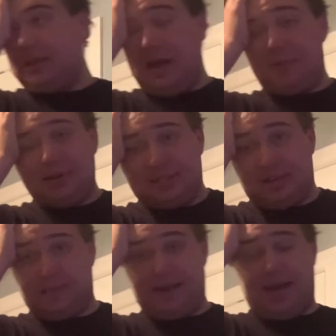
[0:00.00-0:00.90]
I want to talk
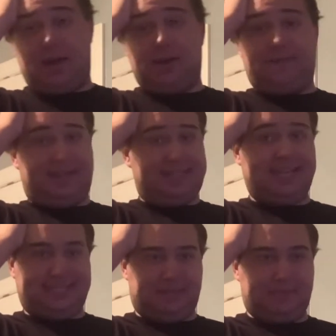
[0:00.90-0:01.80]
about
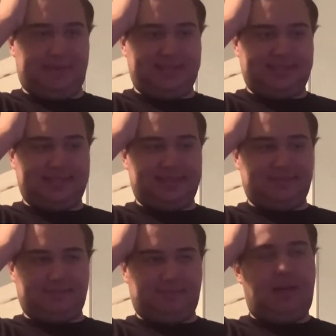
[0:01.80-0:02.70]
Fantastic Beasts,
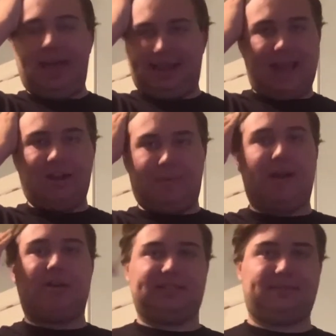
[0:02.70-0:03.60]
like Harry
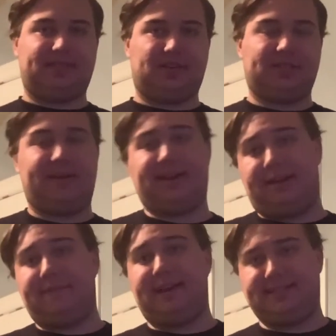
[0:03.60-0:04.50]
Potter has been talked about
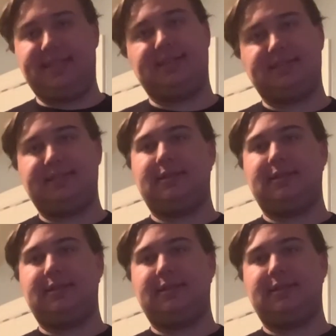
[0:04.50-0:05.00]
enough as is.